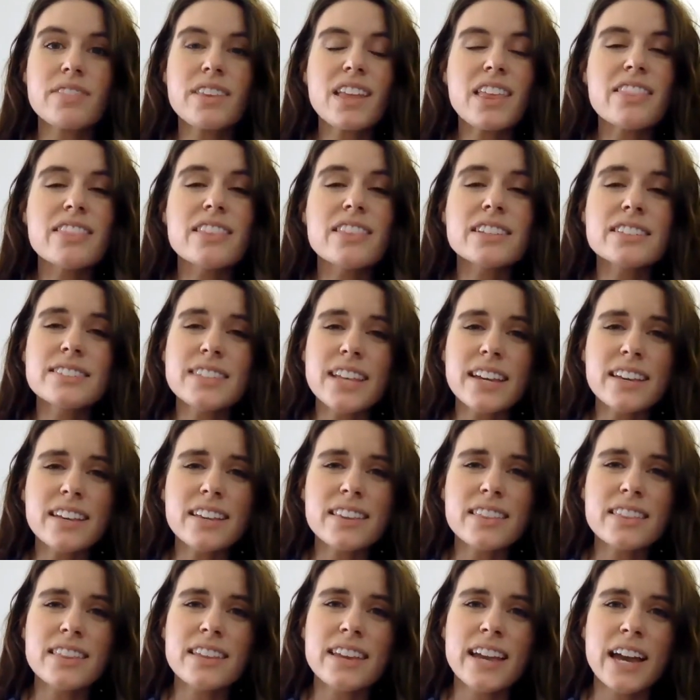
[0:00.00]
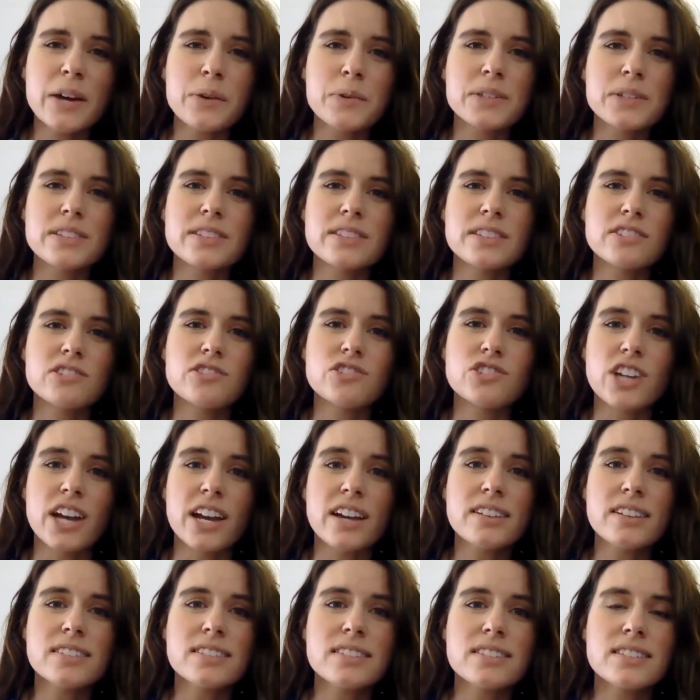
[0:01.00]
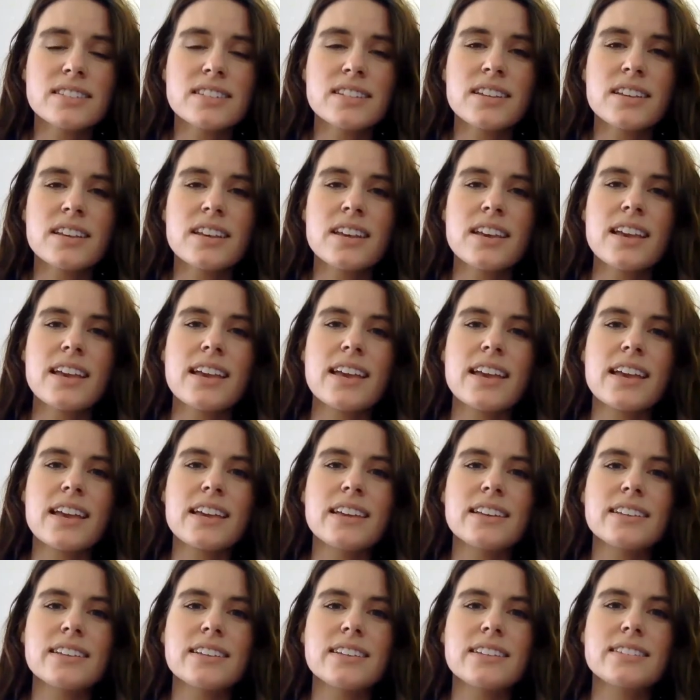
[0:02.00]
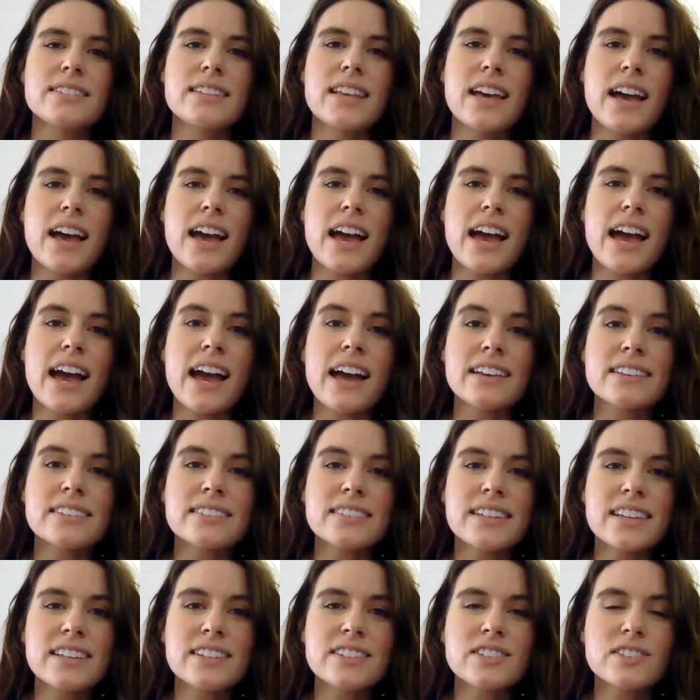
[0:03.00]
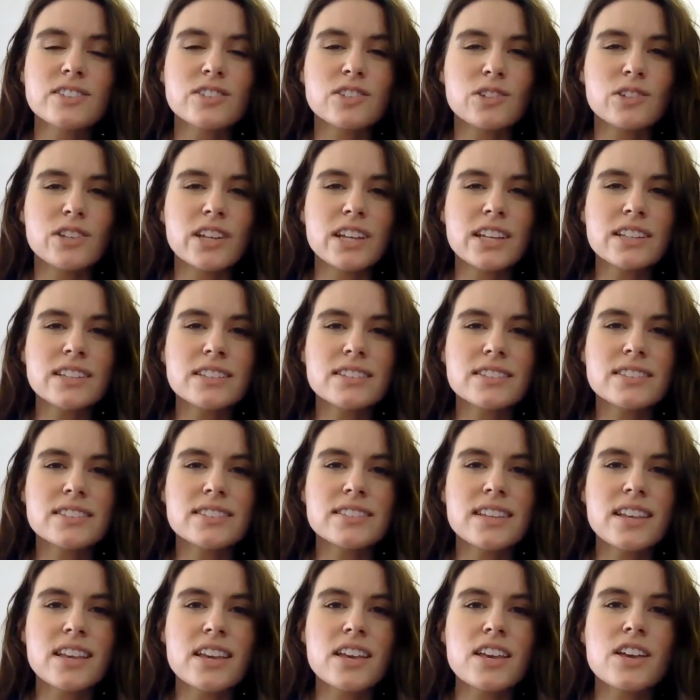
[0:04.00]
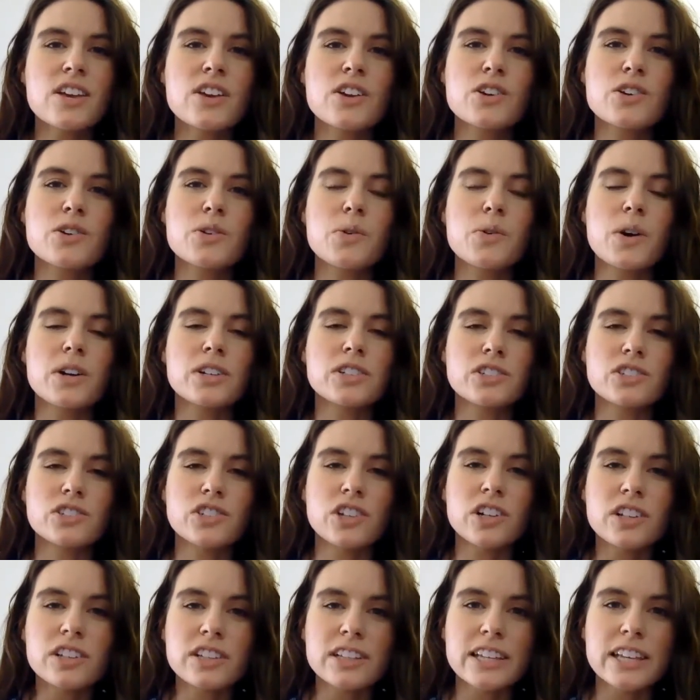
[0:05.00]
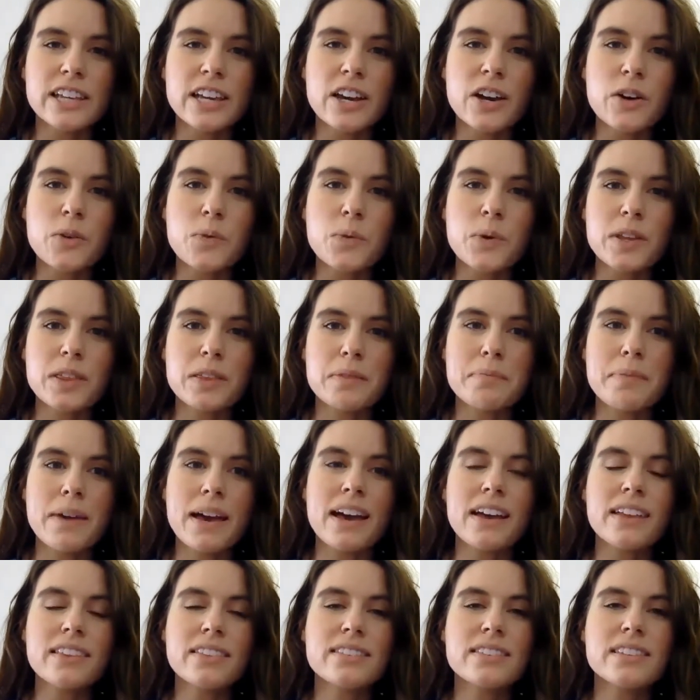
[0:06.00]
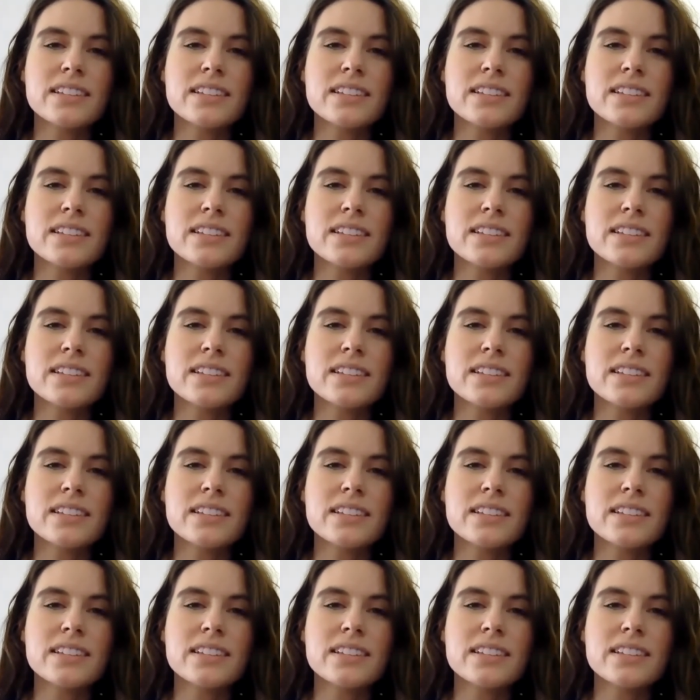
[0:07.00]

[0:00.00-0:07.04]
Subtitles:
The second thing I would suggest is asking students who are struggling with math to